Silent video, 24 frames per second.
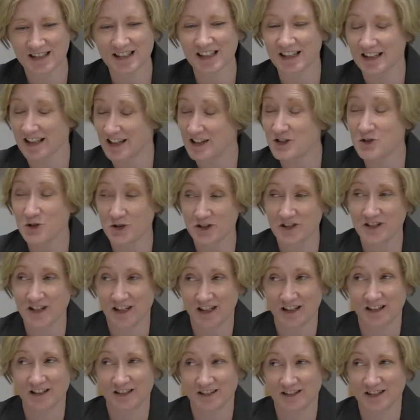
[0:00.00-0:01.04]
an
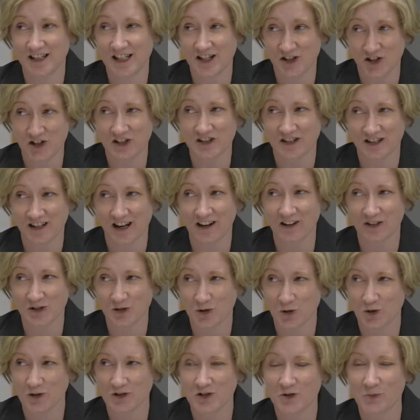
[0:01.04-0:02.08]
interesting teaching style,
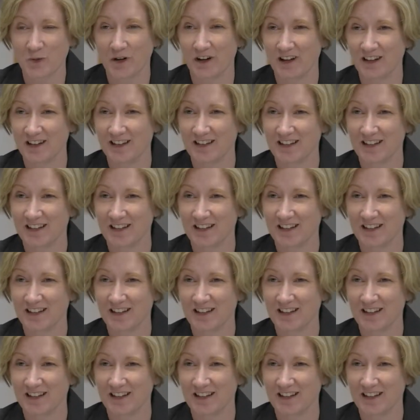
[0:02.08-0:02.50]
George. But